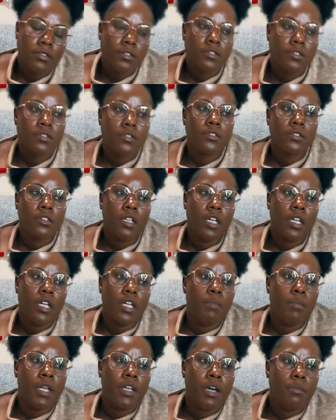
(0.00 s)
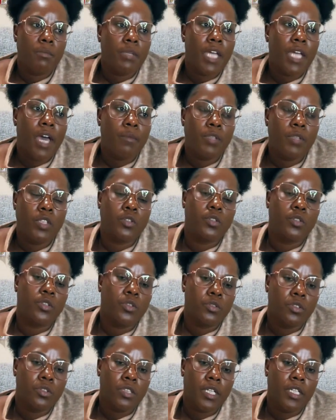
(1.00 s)
Yeah. It may not be happening to
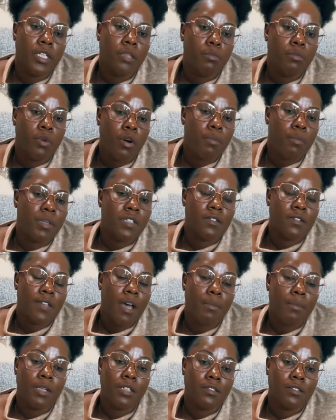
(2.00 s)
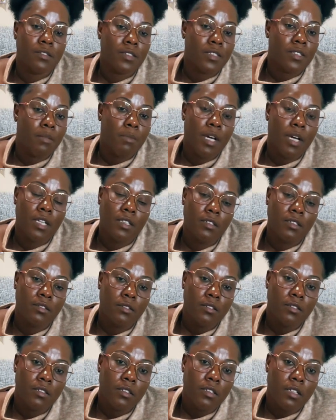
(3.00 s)
you anymore, but it's happening to somebody.
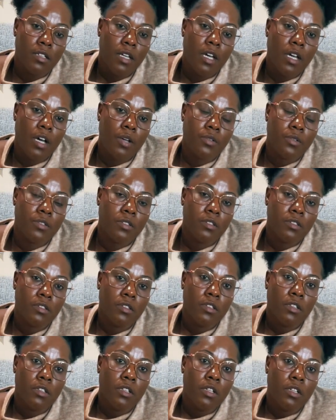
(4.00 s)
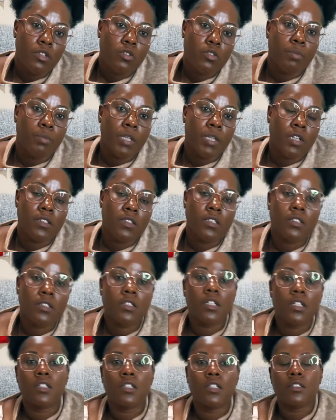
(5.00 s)
Yeah. So because it's
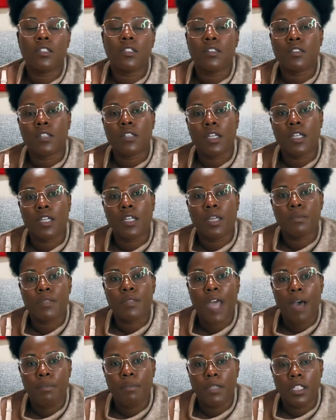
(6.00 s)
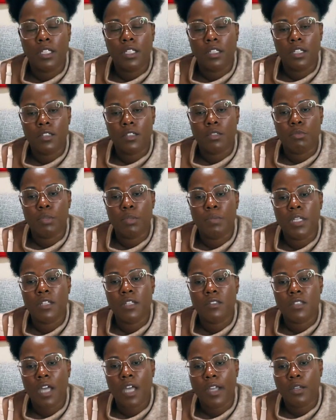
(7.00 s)
it's, it's it keeps happening, it's a
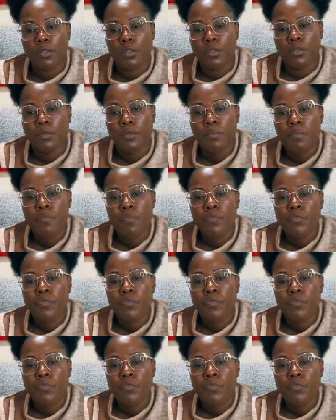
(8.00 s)
repeated cycle.